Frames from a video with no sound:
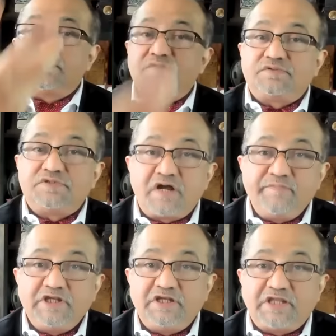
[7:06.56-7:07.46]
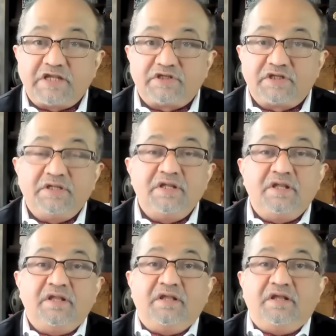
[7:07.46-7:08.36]
to dominate that
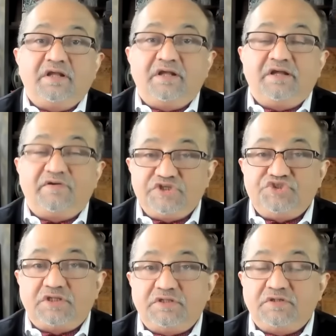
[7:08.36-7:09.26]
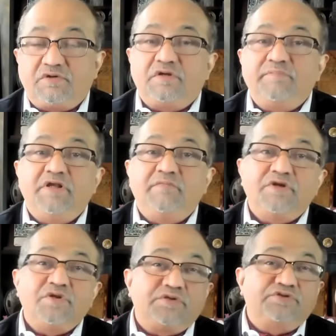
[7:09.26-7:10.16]
uh, region, Europe, but
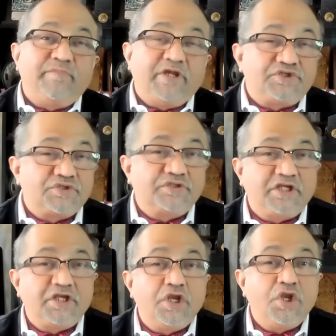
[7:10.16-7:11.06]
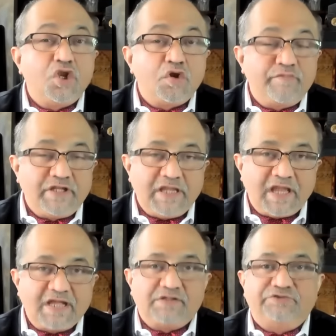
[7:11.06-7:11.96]
you also make sure that nobody
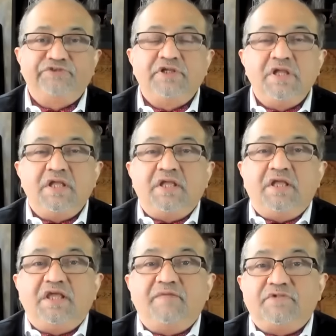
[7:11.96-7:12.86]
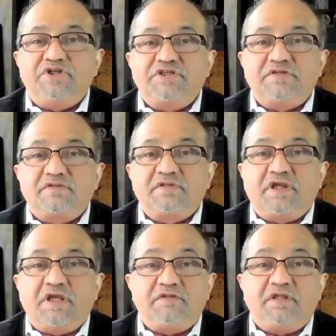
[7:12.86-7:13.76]
else emerges
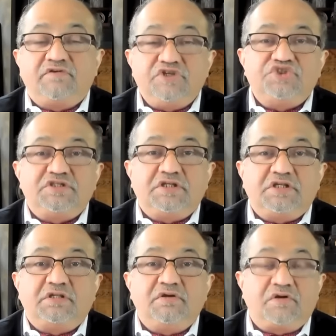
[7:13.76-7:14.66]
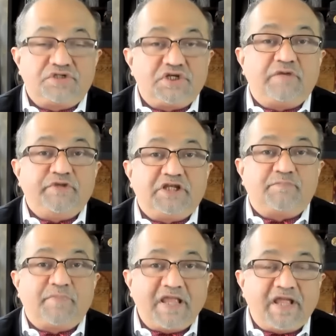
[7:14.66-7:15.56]
as a regional or
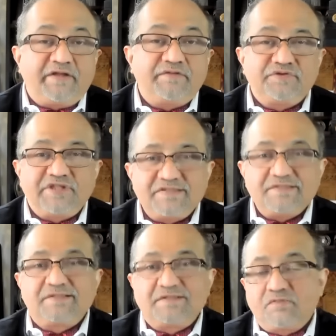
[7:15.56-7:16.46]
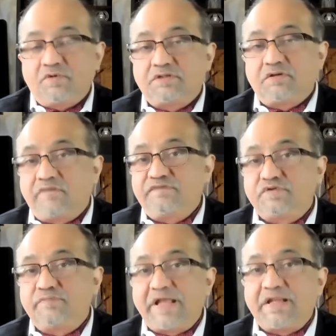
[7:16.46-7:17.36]
dominant player. So this is what
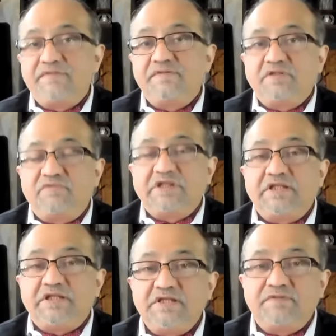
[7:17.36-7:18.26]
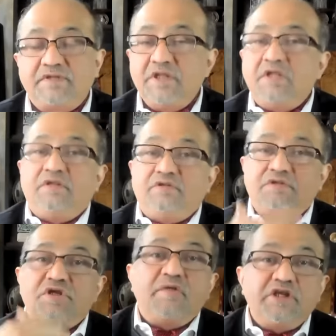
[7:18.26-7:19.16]
offshore balancing really is. You
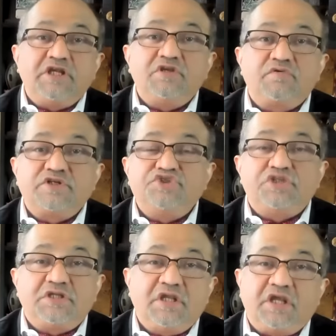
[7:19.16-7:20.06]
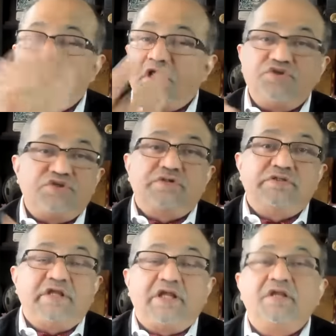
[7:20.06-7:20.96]
dominate your region and ensure
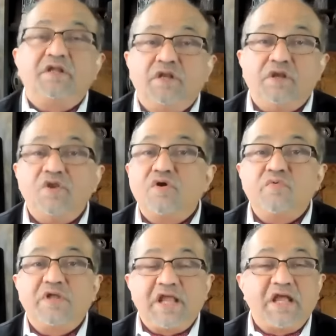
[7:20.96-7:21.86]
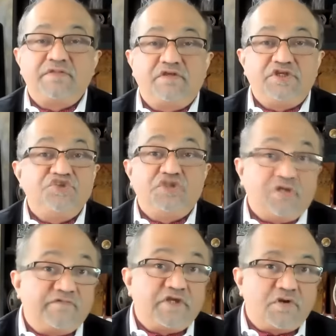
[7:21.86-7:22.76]
that no one has a region
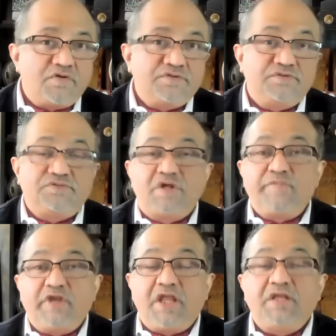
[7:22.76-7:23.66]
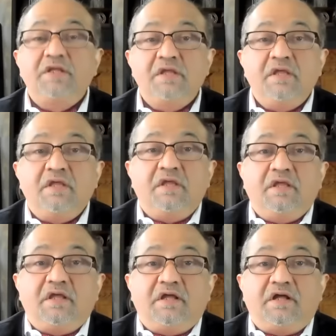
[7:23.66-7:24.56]
of their own to dominate,
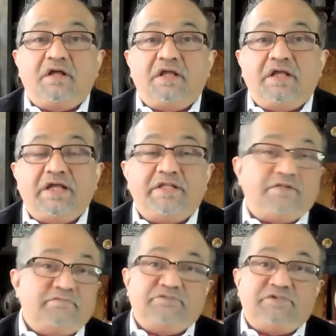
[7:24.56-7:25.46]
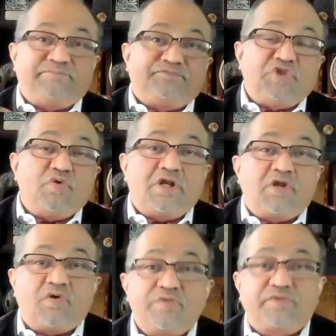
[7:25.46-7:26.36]
uh, and no one
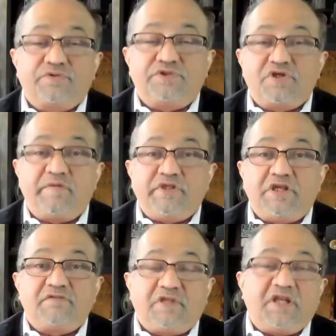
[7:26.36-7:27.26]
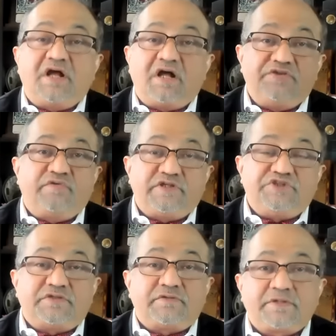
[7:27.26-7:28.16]
also dominates in other
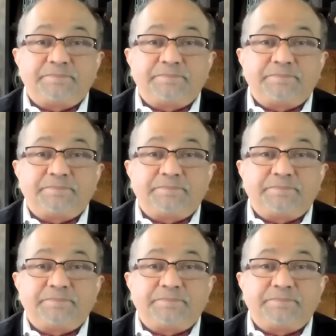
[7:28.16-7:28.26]
regions.